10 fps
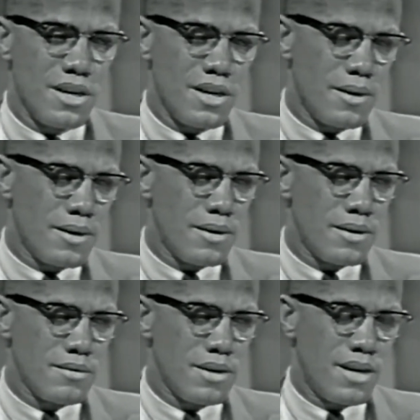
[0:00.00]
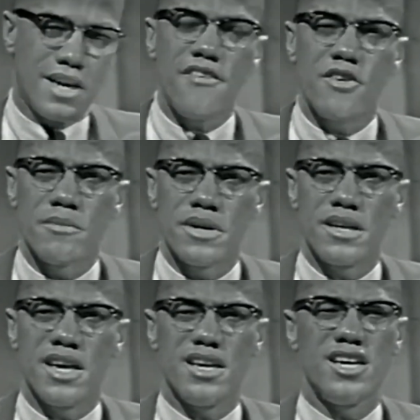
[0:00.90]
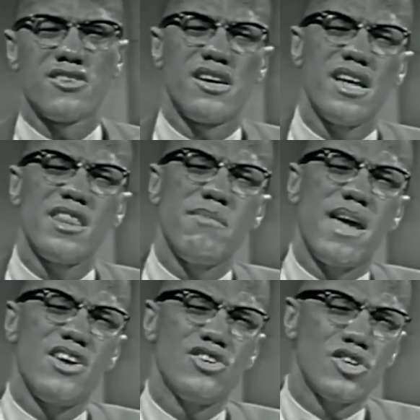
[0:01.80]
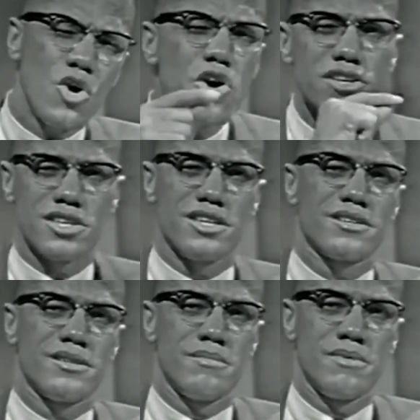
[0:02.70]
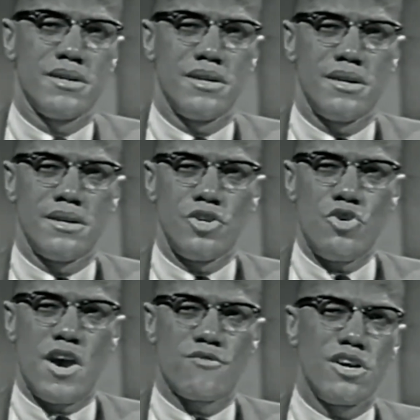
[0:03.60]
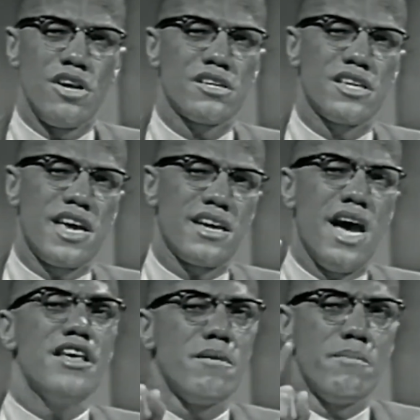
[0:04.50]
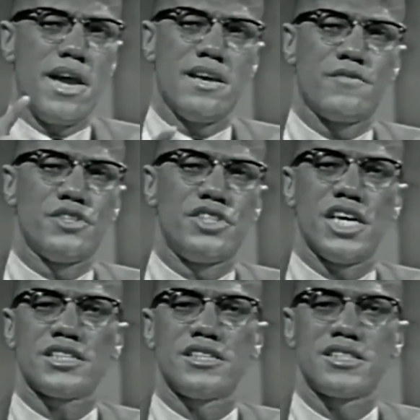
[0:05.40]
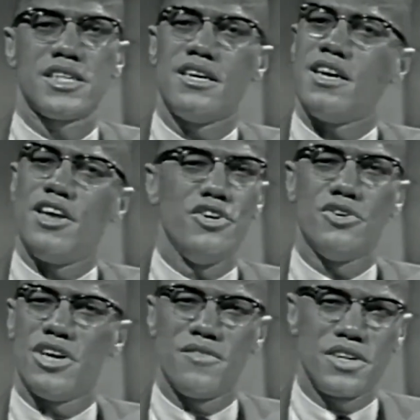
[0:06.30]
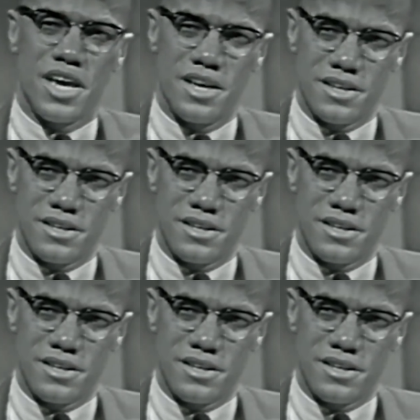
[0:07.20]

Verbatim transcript: uh, uh, government, and under another man's court system, you have to look to that other man for justice, and you'll never get